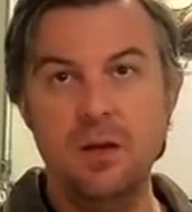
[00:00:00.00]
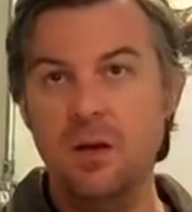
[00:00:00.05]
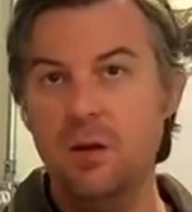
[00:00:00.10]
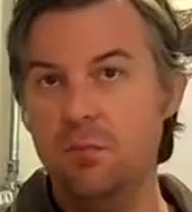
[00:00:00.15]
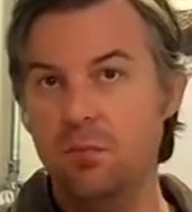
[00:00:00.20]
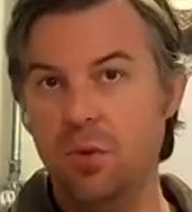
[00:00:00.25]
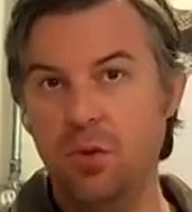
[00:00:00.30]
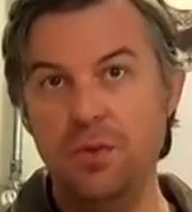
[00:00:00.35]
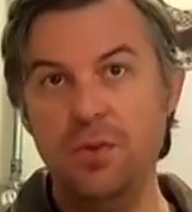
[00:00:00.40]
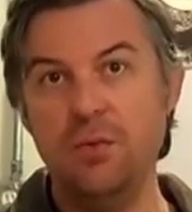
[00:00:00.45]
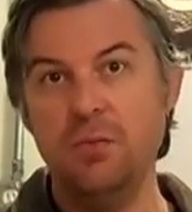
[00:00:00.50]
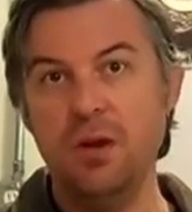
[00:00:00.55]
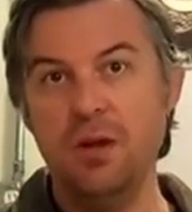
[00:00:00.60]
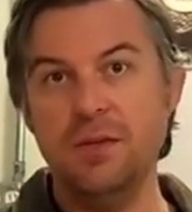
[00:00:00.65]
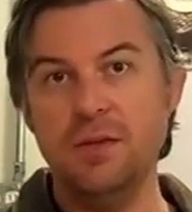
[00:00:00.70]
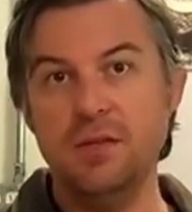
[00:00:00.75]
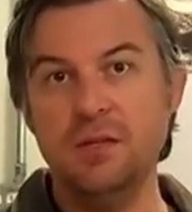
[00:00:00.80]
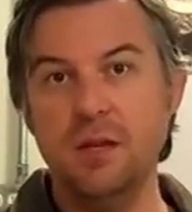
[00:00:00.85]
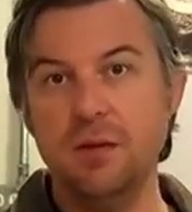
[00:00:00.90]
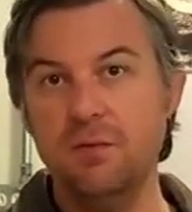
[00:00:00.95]
Both about
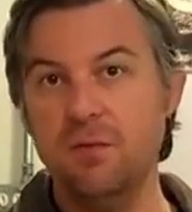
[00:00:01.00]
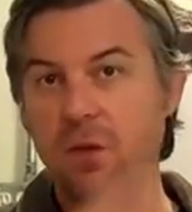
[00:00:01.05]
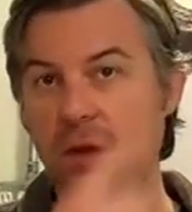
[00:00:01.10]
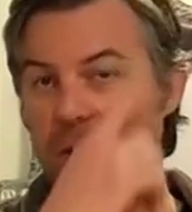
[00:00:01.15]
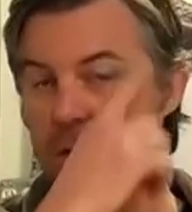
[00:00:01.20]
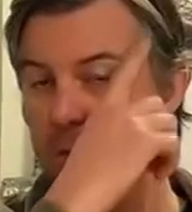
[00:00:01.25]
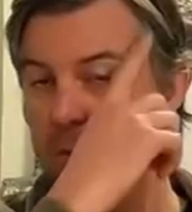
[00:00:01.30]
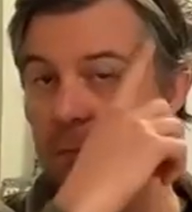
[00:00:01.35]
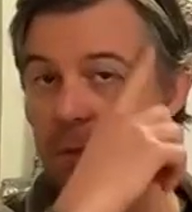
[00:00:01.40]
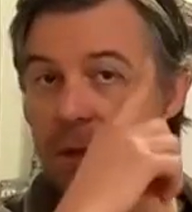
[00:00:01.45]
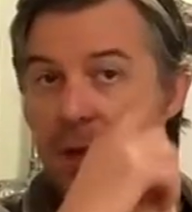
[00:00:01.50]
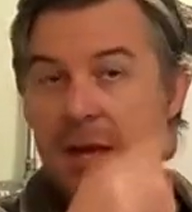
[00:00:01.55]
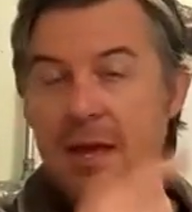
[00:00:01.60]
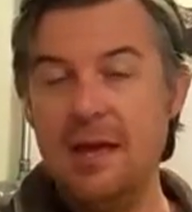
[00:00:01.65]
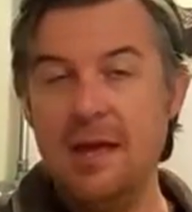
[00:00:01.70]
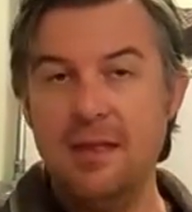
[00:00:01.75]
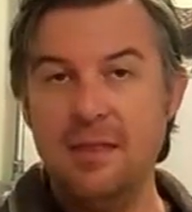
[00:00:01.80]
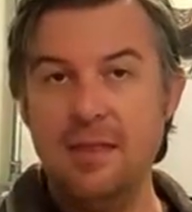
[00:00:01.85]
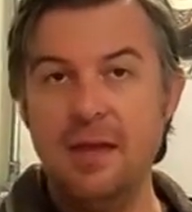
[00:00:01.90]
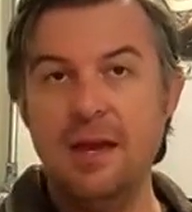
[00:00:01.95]
the same volume.
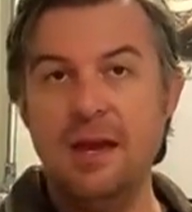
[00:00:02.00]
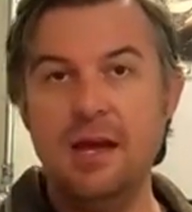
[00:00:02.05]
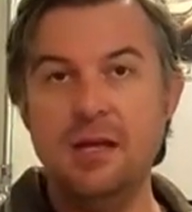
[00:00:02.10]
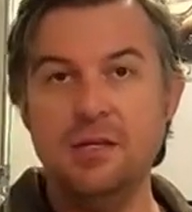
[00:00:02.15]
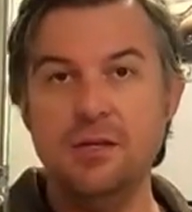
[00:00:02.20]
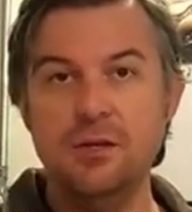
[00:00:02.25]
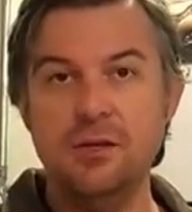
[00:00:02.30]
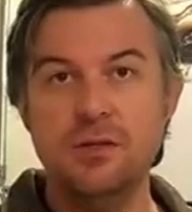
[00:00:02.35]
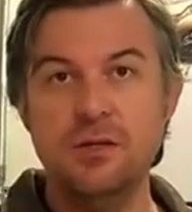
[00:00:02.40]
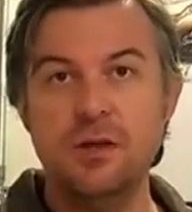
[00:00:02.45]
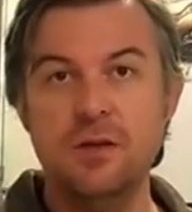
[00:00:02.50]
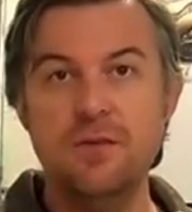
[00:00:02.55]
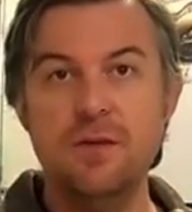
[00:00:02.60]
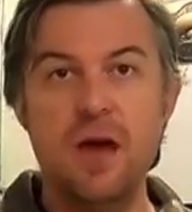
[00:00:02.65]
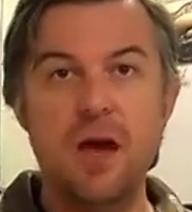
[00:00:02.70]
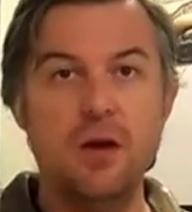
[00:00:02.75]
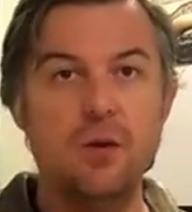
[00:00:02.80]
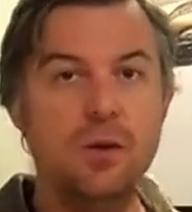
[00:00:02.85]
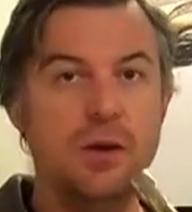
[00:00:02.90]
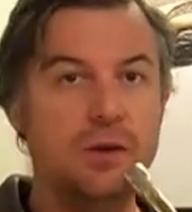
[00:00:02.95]
Then ask yourself,
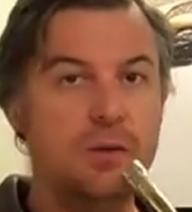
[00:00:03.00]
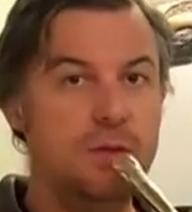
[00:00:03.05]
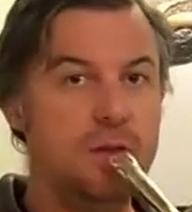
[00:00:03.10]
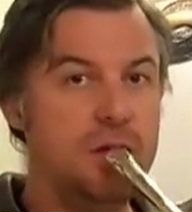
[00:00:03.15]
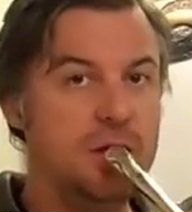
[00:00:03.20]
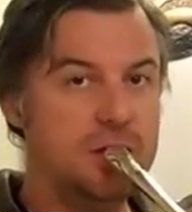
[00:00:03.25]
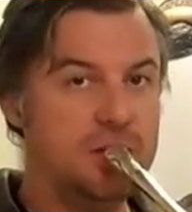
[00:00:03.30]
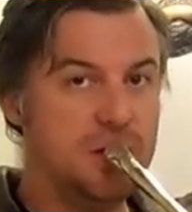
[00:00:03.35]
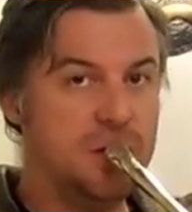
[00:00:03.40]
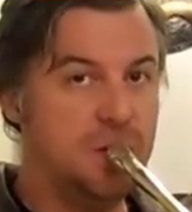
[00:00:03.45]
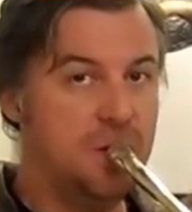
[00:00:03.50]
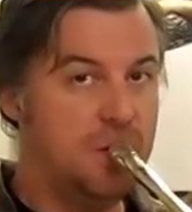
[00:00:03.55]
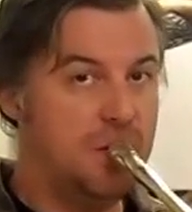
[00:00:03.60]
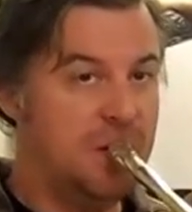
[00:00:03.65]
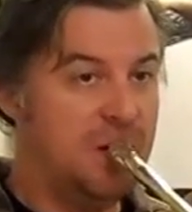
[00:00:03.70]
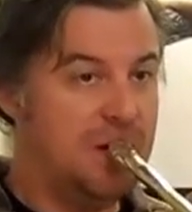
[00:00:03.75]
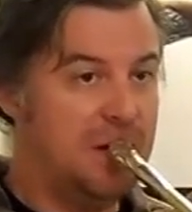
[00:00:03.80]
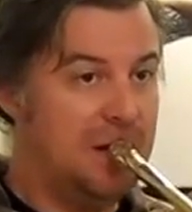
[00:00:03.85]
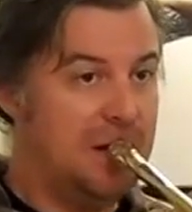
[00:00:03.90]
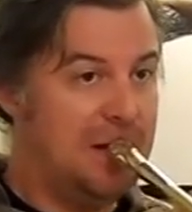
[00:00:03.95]
how do I do this?
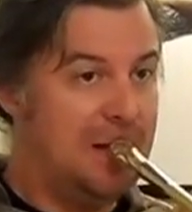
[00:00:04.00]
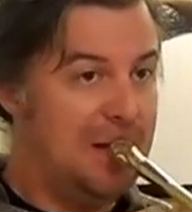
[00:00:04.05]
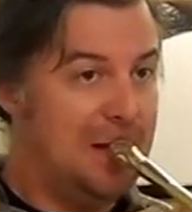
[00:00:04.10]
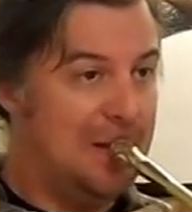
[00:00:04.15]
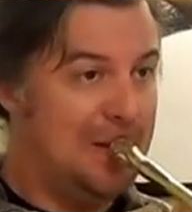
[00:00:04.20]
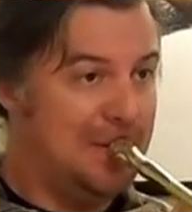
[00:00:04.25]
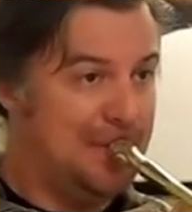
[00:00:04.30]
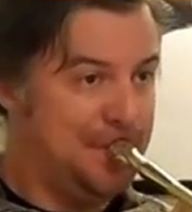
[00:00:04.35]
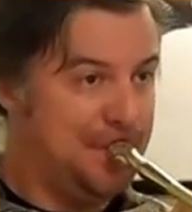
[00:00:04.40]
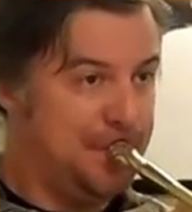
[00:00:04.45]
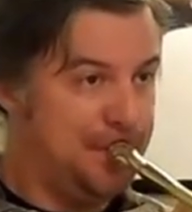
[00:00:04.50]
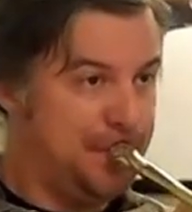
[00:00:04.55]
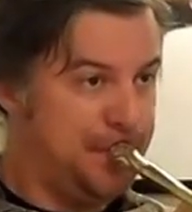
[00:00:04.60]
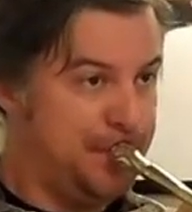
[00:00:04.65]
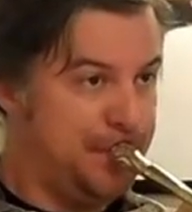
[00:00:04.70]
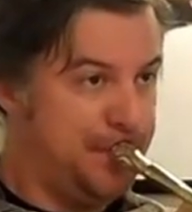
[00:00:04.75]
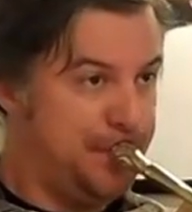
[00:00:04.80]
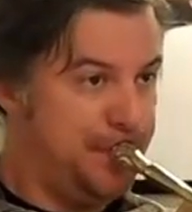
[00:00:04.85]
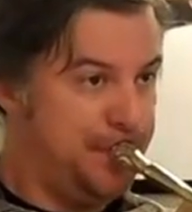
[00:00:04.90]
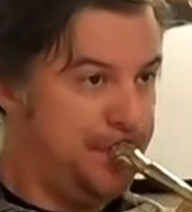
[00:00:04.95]

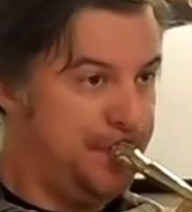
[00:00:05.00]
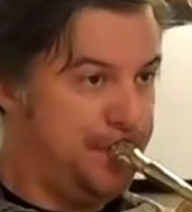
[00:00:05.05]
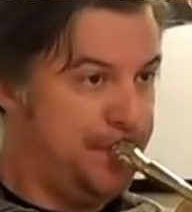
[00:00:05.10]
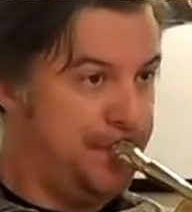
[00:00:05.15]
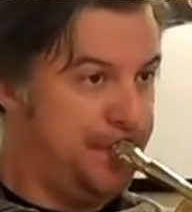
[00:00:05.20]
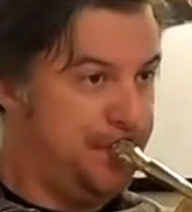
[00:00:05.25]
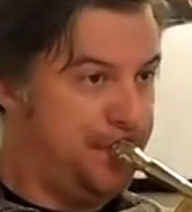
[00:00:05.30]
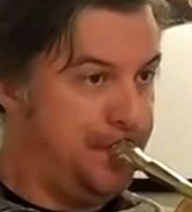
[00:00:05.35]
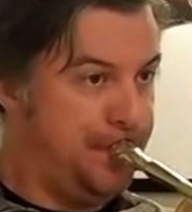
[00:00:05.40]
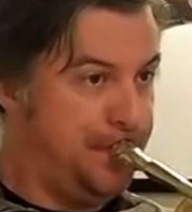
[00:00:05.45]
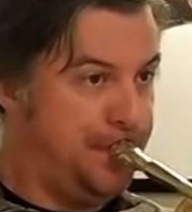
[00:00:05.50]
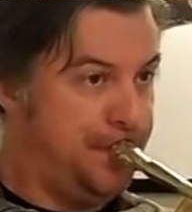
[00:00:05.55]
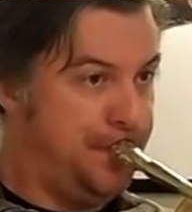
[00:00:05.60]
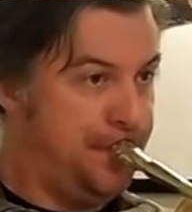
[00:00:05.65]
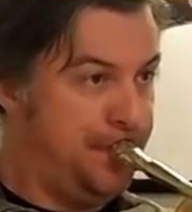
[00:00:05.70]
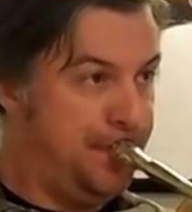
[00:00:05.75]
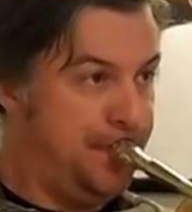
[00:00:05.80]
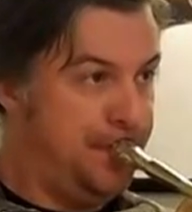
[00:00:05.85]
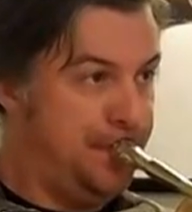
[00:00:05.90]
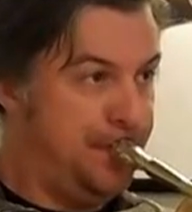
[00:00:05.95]

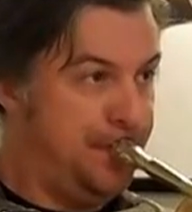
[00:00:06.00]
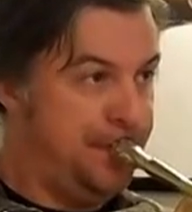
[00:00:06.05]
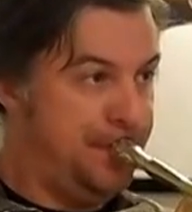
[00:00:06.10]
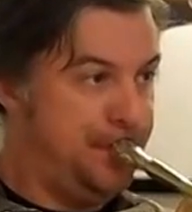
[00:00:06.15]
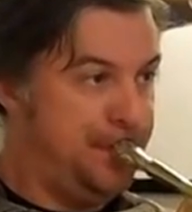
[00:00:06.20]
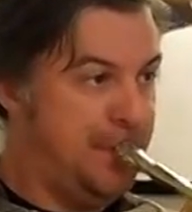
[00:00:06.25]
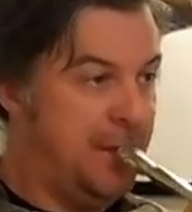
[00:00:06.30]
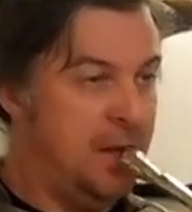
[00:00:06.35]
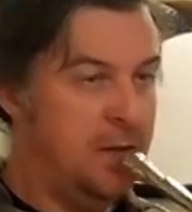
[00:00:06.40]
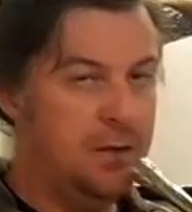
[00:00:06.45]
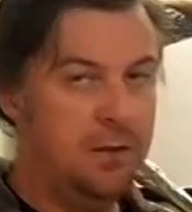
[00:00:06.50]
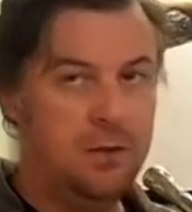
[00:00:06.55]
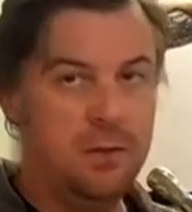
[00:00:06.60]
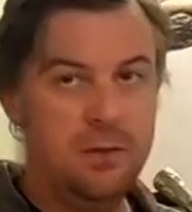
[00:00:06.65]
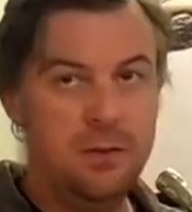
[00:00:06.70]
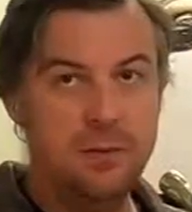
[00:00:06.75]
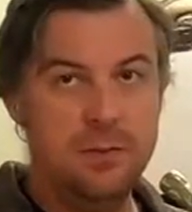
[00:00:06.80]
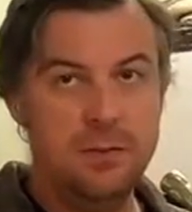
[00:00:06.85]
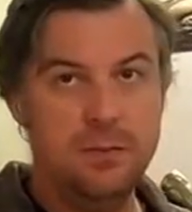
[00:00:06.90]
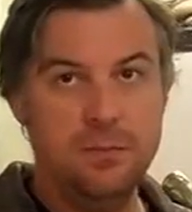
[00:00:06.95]
I
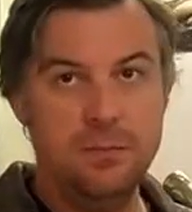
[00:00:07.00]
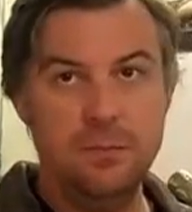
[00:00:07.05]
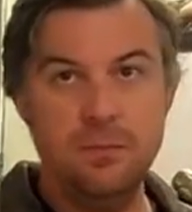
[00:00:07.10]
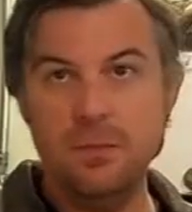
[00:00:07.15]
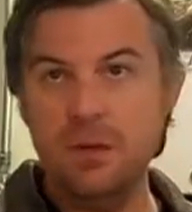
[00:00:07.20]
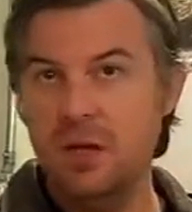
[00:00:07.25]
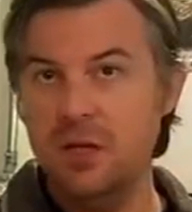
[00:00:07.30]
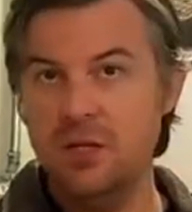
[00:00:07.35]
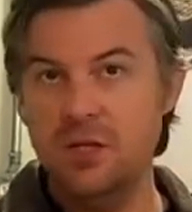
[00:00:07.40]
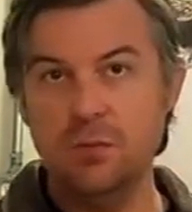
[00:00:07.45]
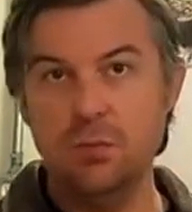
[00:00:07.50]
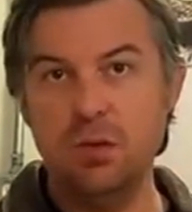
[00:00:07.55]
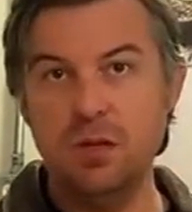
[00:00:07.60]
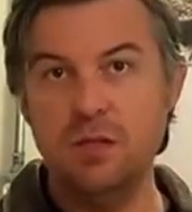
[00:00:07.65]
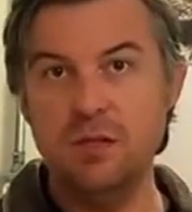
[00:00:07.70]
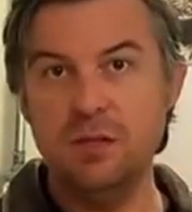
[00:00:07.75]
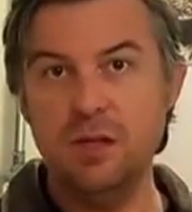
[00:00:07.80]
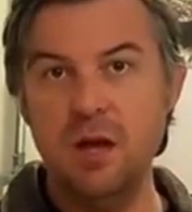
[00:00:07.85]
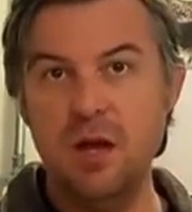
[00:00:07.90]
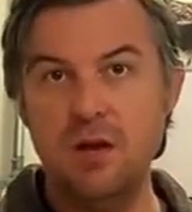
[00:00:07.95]
just
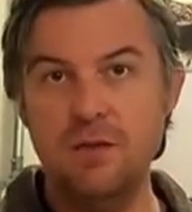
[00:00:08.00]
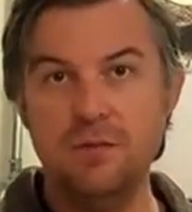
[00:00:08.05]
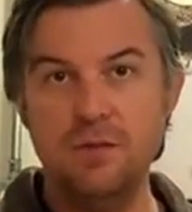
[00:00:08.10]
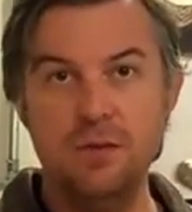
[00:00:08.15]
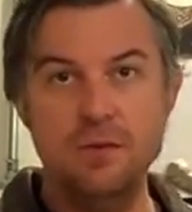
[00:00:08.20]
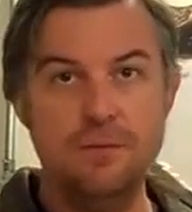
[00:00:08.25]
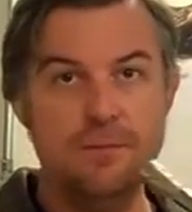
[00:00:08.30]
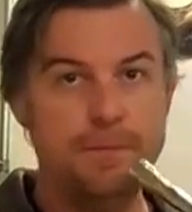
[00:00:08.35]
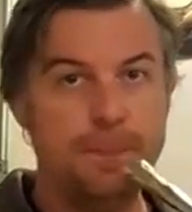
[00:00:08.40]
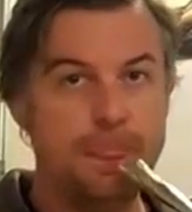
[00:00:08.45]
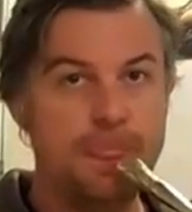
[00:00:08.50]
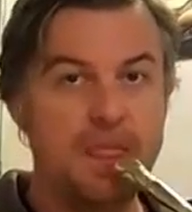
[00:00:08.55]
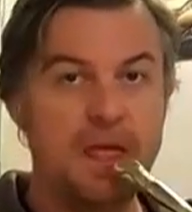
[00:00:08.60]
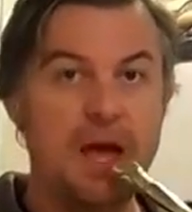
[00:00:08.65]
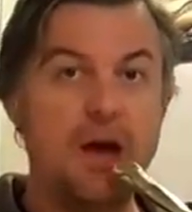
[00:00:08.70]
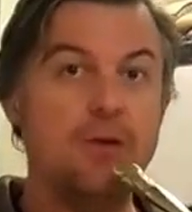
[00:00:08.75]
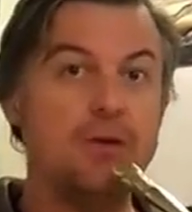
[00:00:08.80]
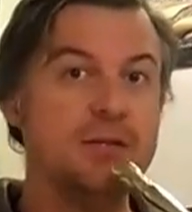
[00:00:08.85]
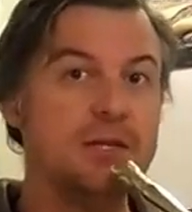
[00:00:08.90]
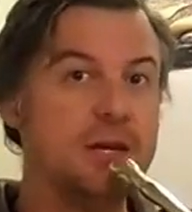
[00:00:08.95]
played soft.
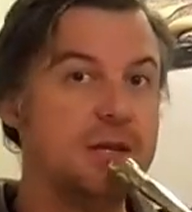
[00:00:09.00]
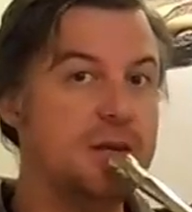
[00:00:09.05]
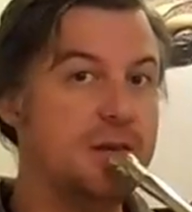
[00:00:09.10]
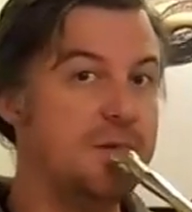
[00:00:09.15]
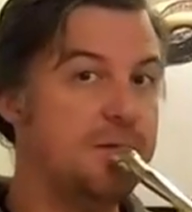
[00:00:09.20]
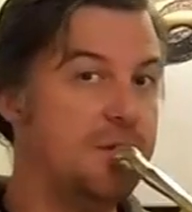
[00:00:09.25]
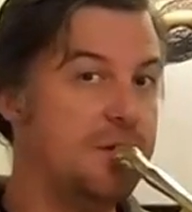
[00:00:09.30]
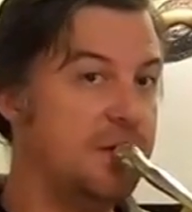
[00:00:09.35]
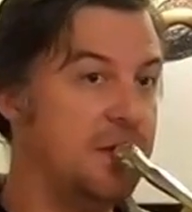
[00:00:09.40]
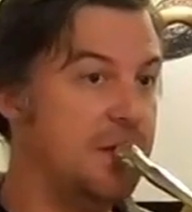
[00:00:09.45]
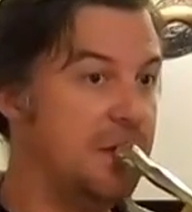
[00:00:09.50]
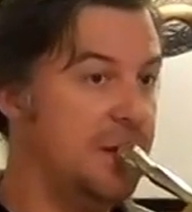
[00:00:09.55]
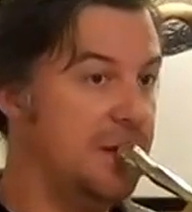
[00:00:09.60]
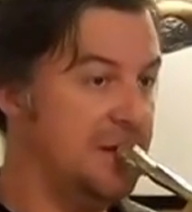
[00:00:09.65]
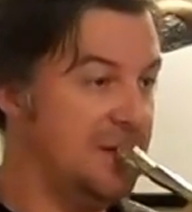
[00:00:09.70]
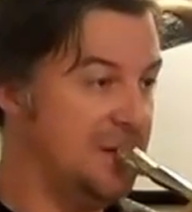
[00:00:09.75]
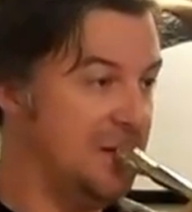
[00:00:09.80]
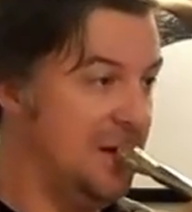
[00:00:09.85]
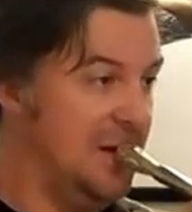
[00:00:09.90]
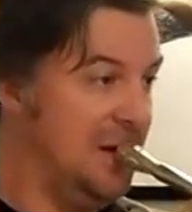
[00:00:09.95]
How is that different than
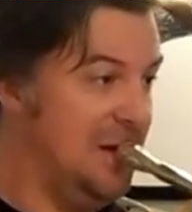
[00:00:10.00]
this?